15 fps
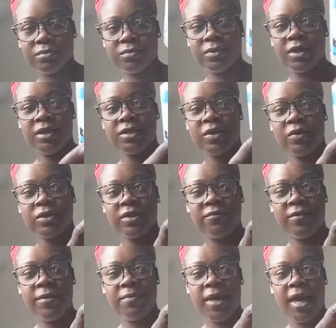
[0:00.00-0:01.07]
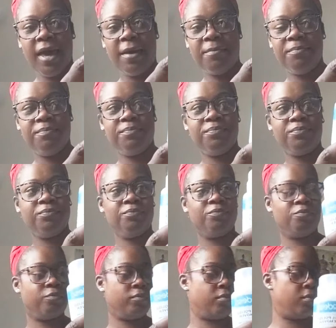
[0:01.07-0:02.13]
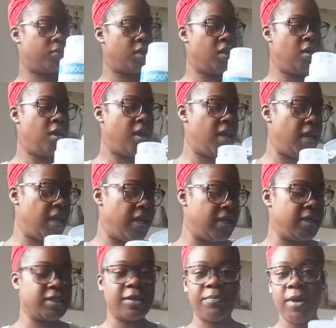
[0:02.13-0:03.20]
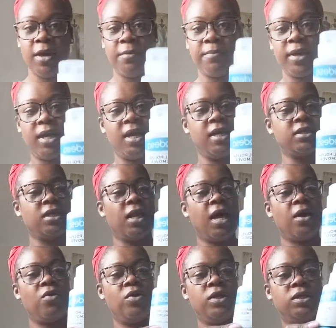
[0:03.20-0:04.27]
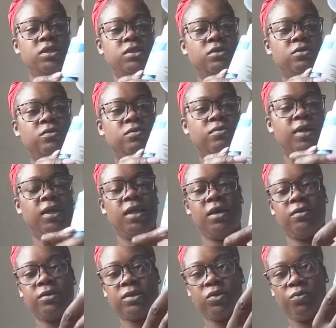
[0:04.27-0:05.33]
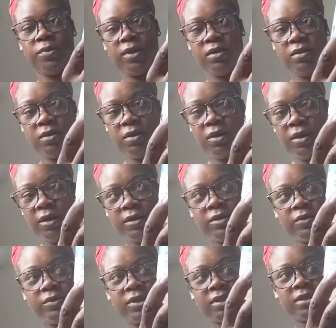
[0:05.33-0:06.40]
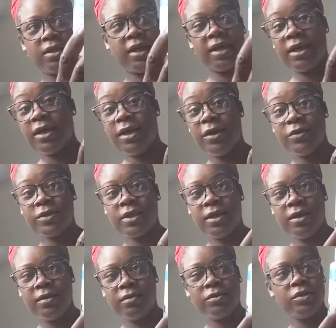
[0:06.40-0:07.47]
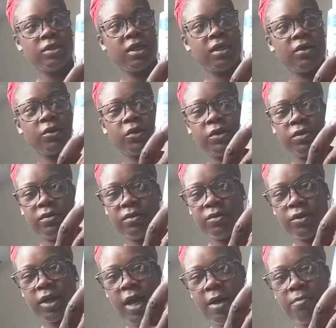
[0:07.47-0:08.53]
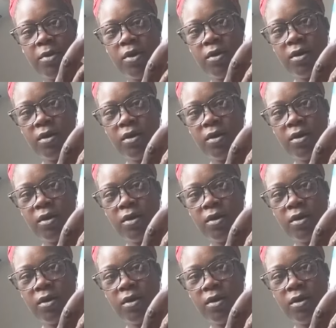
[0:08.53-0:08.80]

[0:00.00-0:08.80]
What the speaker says: So it's a flip cap, and it's a pump, and it has a lock on it too. Right now it's open. So you just, like in a nail salon, you just take your cotton ball